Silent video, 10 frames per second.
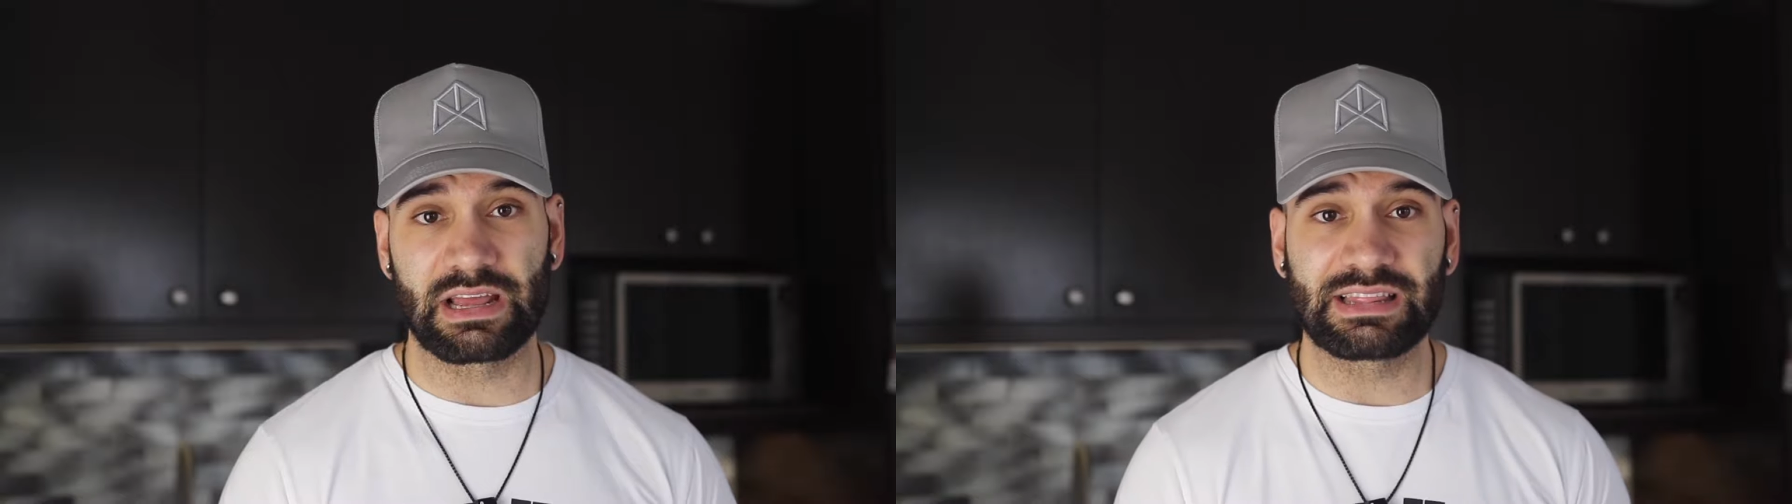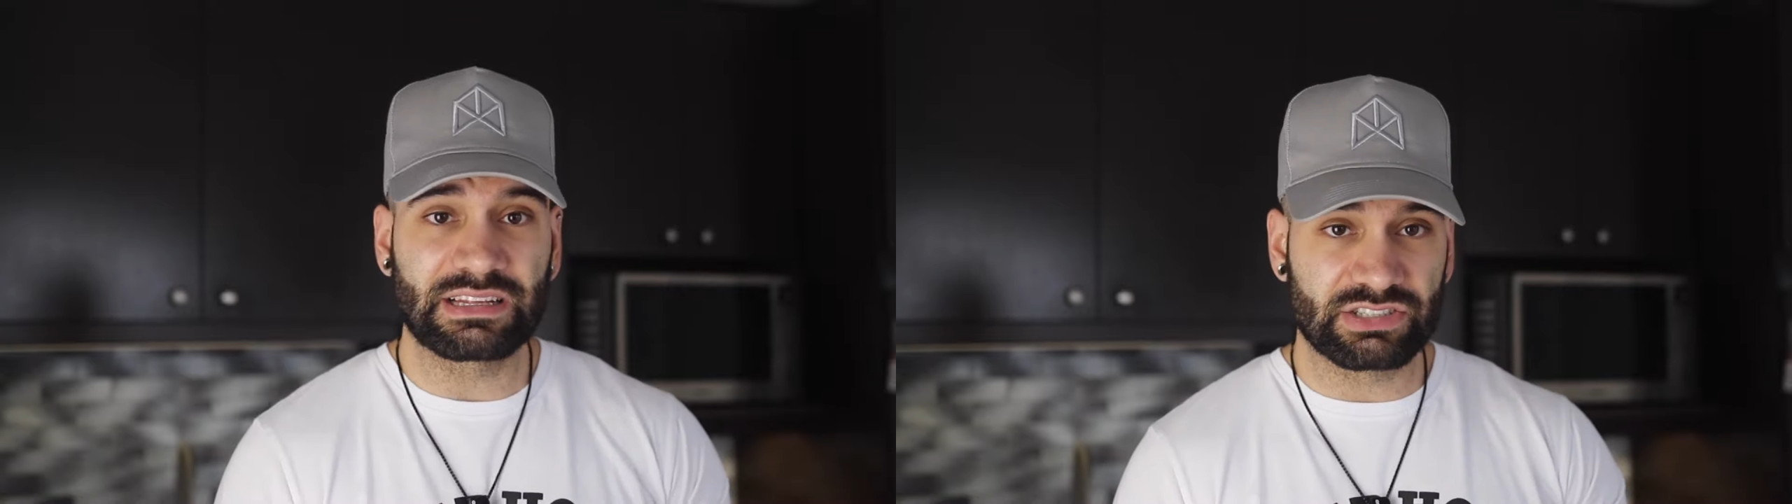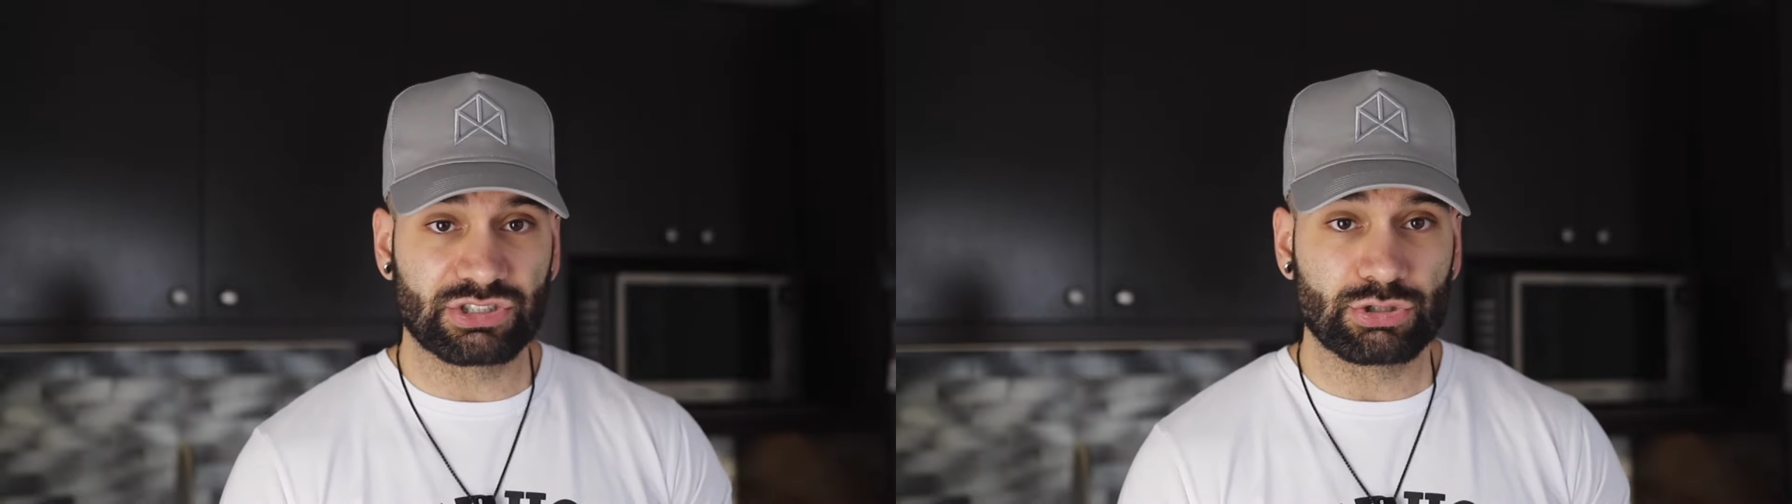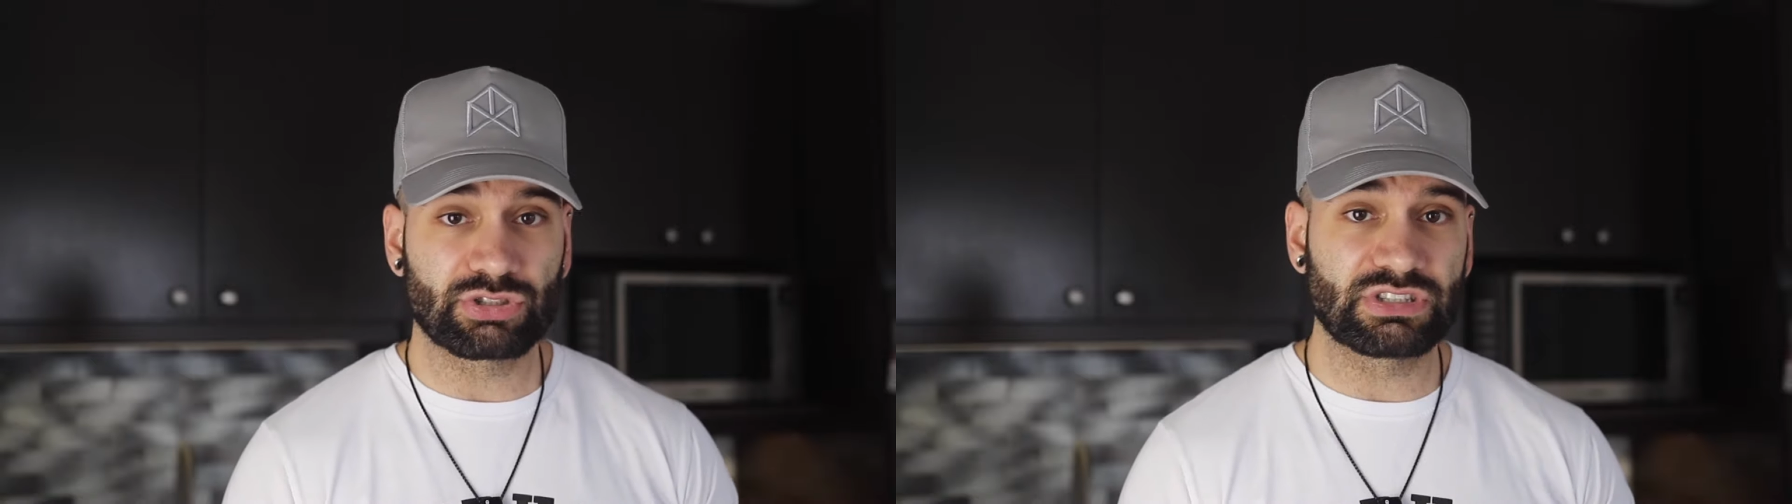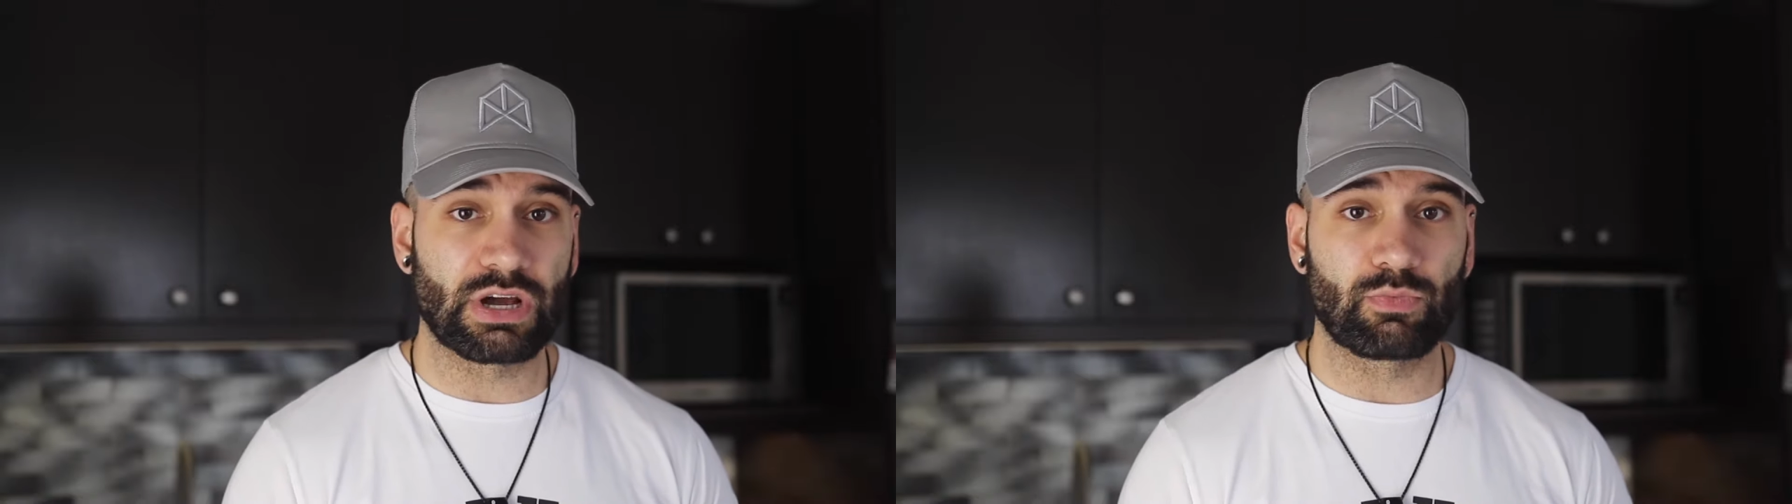And that is
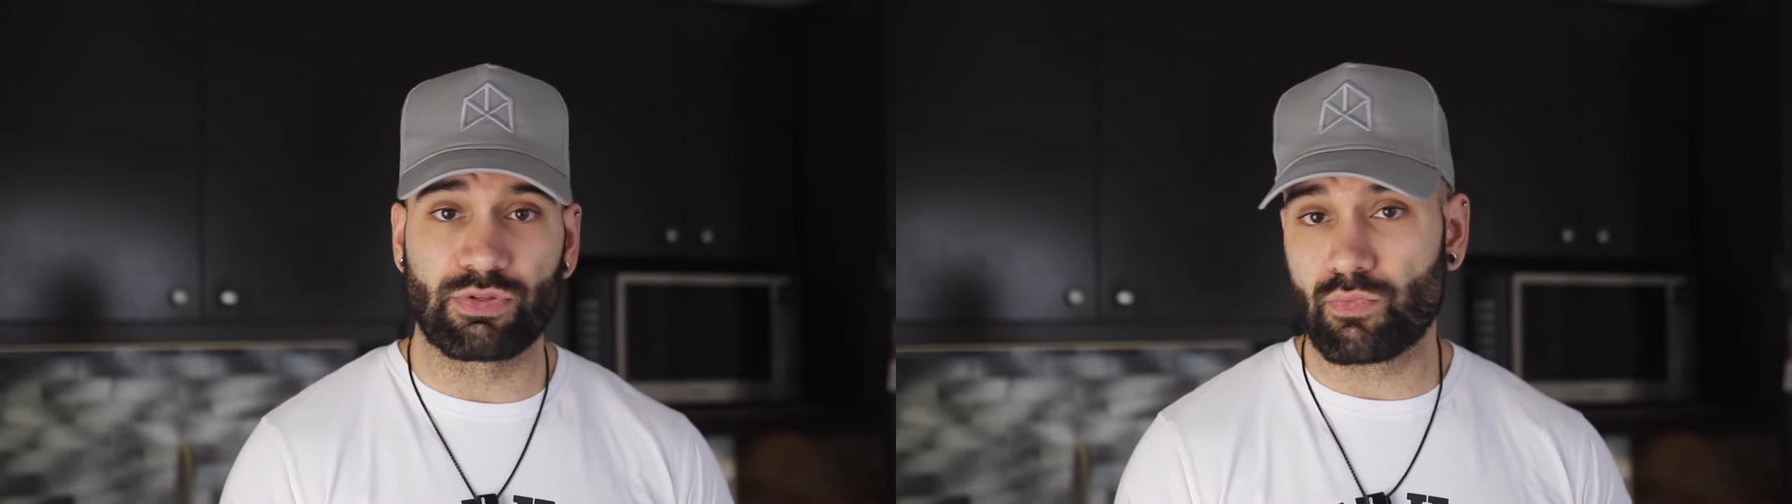usually done with